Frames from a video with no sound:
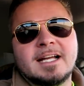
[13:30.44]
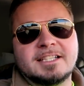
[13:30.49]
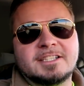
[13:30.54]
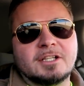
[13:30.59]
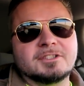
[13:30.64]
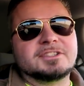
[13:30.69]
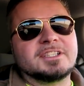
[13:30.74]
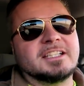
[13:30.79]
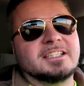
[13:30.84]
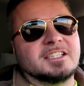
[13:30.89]

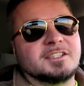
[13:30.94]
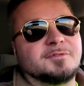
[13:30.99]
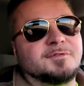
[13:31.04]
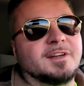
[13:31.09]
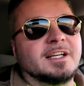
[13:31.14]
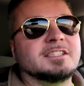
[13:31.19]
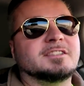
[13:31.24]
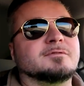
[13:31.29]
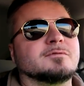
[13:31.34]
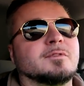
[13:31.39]
don't forget this
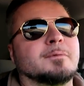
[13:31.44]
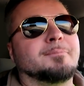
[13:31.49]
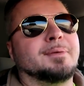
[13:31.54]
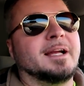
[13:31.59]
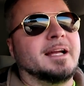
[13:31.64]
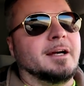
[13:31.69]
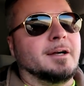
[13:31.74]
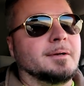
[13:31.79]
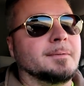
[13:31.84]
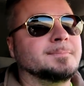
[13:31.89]
fence
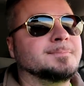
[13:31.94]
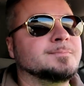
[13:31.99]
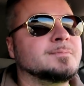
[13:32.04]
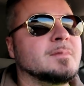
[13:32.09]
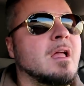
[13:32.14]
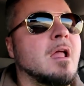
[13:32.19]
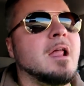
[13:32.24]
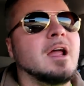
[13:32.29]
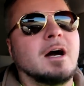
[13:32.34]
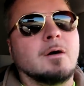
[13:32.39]
prepared.
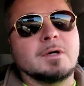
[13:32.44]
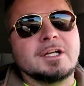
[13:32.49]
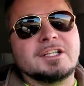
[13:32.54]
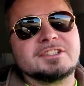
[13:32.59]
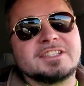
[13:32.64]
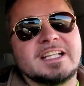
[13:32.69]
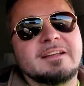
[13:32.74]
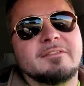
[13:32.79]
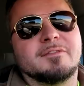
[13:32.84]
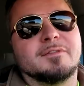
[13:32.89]
I want to
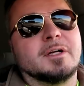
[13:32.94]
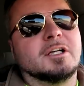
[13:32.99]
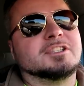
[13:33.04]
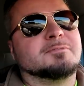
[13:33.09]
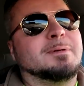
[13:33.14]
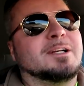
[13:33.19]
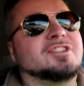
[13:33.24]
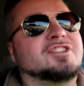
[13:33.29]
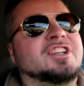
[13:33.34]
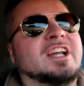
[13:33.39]
also give a real
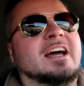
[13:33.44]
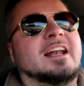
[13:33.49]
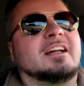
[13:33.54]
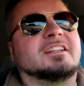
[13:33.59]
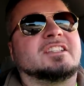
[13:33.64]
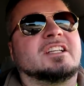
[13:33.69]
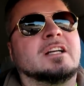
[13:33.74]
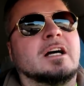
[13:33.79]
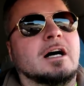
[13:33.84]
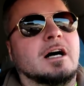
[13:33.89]
special shout
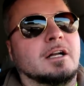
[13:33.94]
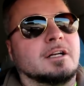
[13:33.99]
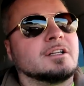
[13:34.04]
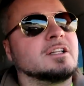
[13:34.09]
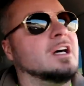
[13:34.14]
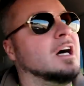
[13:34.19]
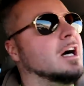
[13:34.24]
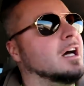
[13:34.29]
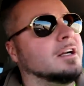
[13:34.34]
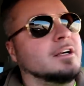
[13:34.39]
out to Connor.
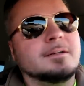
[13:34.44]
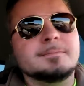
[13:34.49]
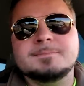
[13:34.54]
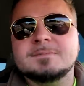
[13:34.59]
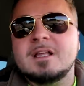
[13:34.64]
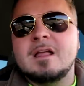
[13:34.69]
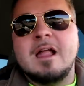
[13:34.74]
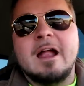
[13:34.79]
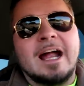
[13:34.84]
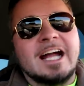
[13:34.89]
Connor
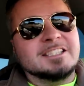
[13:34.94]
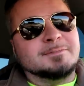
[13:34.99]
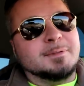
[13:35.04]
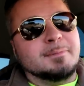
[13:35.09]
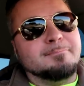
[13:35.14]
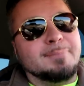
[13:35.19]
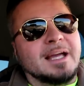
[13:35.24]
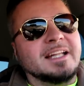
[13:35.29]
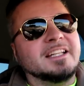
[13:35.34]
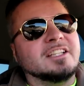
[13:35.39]
has
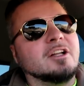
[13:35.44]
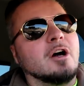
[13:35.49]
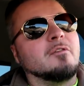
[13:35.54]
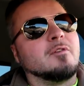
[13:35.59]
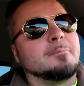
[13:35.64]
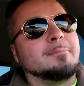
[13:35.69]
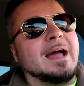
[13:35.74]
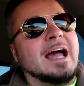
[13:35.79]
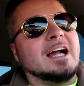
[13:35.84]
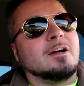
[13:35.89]
been bending
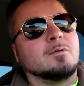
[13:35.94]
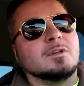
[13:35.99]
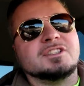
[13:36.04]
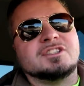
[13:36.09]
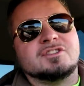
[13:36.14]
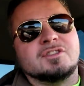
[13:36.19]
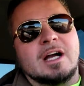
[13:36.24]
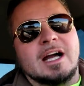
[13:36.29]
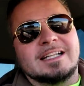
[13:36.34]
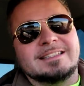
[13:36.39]
over
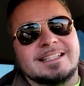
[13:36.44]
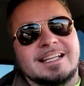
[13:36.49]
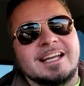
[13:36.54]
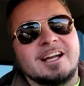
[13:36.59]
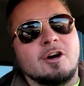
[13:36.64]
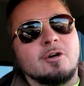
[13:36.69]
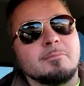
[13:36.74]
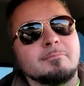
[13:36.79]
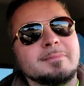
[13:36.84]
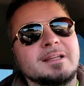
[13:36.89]
backwards trying to
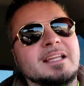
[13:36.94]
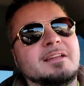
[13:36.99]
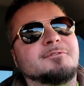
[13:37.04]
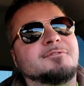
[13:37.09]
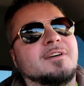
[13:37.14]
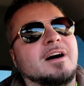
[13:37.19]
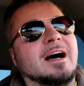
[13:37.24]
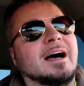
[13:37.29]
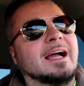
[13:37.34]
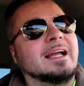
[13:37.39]
help me
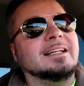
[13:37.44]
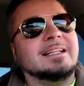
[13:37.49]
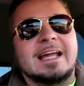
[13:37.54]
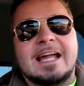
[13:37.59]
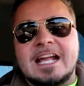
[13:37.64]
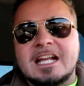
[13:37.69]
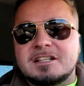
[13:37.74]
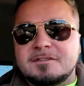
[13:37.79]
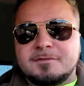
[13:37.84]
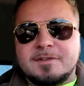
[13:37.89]
find
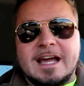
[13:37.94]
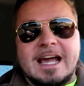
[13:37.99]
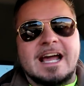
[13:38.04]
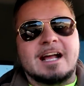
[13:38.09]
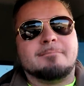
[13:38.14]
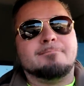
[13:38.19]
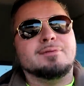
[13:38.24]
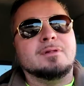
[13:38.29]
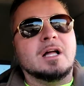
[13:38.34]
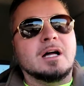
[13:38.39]

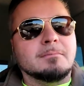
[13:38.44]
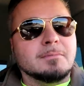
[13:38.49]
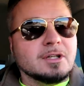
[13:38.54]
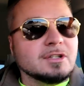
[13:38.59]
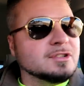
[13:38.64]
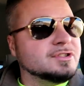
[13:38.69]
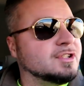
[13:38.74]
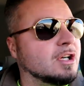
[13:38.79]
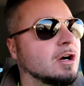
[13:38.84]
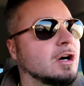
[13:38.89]
HVAC,
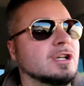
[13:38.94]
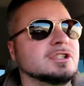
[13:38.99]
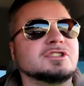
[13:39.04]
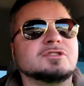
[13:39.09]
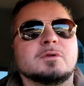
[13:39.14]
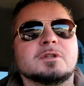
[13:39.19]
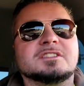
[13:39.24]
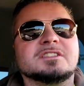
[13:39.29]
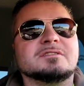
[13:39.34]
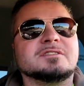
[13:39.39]
plumbers, all
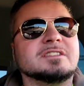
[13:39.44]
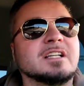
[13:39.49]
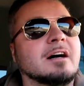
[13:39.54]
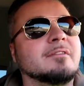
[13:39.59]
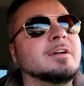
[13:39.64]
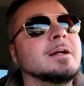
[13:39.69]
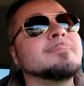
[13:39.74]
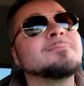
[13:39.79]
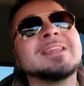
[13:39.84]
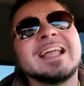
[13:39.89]
sorts of
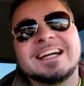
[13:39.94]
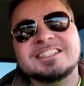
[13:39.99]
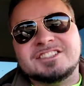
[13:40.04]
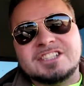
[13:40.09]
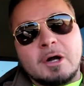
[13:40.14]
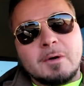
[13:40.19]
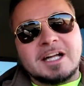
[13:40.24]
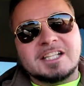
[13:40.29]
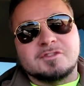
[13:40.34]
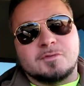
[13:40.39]
stuff, and
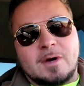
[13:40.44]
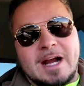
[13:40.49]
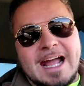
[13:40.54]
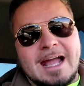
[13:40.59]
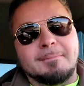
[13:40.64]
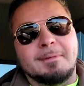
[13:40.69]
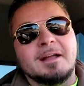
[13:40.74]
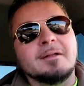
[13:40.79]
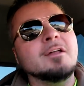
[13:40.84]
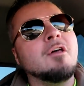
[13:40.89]
so has
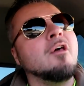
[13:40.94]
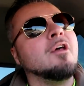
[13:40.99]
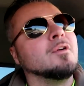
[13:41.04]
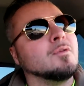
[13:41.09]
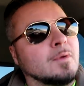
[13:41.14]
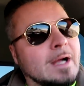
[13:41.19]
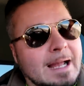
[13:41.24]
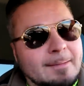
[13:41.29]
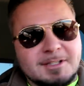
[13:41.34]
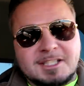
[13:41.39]
Rabbit.
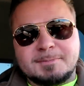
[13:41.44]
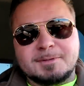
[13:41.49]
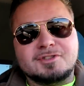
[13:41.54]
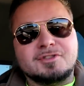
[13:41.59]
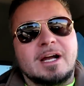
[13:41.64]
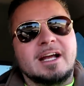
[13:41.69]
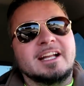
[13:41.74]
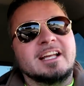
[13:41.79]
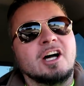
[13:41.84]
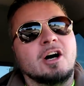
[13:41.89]
Rabbit's been
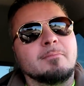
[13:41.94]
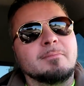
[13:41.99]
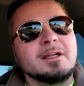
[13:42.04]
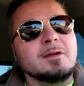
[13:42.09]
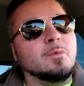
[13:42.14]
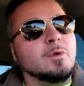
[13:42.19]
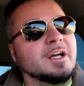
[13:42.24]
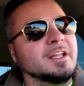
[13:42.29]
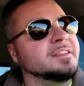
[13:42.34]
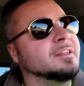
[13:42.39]
trying to help
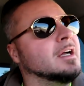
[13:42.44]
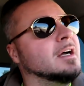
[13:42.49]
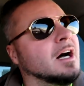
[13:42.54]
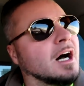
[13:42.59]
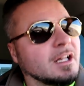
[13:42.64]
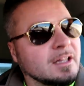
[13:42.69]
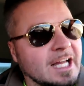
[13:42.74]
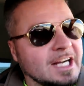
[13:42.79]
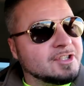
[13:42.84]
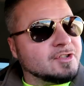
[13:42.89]
me with
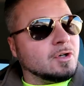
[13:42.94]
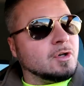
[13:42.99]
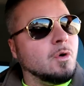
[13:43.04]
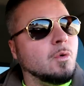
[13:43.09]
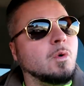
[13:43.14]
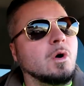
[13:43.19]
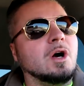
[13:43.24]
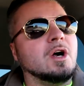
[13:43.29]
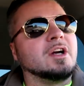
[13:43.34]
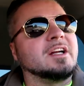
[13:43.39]

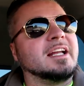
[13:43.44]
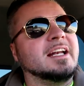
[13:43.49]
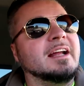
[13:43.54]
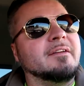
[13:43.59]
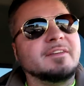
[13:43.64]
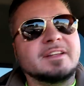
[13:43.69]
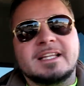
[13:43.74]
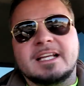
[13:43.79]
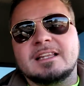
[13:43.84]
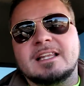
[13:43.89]
electrical work and
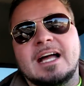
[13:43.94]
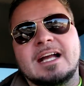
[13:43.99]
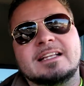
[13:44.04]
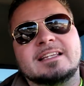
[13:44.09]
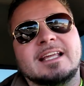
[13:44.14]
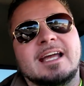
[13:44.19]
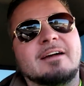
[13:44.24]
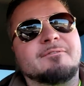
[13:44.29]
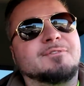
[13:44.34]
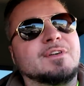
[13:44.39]
everything
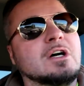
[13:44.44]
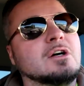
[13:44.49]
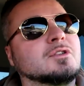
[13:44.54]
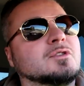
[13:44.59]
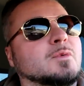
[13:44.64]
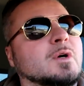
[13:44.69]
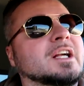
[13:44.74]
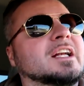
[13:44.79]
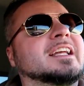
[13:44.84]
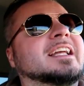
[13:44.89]
like that.
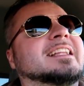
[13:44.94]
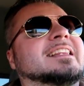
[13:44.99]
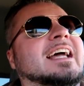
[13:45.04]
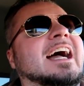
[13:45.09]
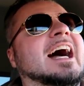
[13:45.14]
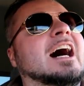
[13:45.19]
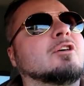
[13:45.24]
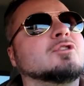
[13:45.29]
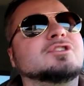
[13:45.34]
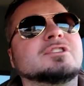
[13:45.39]
Folks, we're gonna get
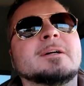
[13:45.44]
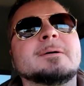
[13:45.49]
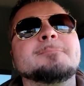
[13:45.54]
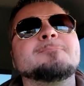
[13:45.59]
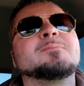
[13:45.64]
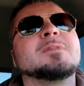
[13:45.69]
the house